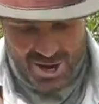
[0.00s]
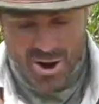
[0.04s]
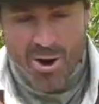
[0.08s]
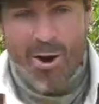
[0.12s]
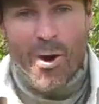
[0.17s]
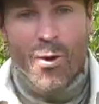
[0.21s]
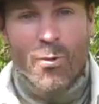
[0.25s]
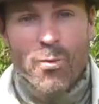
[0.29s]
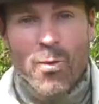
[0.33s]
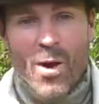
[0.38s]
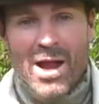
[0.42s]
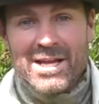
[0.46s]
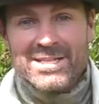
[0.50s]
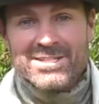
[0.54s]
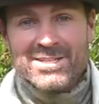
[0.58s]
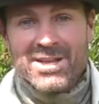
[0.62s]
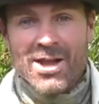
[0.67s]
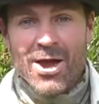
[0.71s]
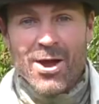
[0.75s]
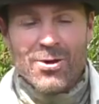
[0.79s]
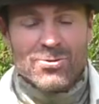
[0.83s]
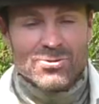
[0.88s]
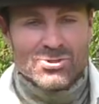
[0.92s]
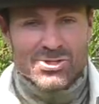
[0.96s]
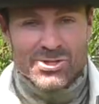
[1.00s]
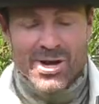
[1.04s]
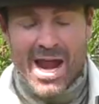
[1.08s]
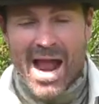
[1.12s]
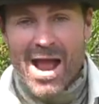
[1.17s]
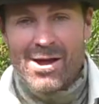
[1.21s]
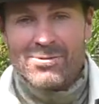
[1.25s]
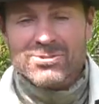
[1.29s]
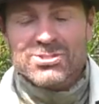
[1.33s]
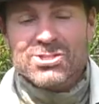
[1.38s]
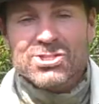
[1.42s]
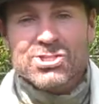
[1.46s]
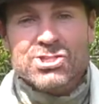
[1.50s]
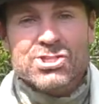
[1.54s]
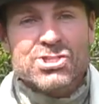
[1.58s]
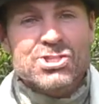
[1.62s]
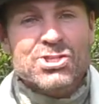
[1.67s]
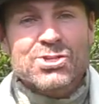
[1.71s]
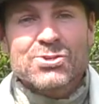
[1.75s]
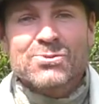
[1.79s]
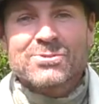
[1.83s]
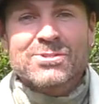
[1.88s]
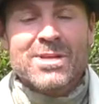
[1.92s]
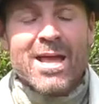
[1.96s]
a waistcoat, trousers,
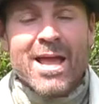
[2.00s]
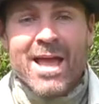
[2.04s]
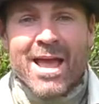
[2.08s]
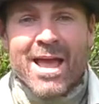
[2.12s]
shoes.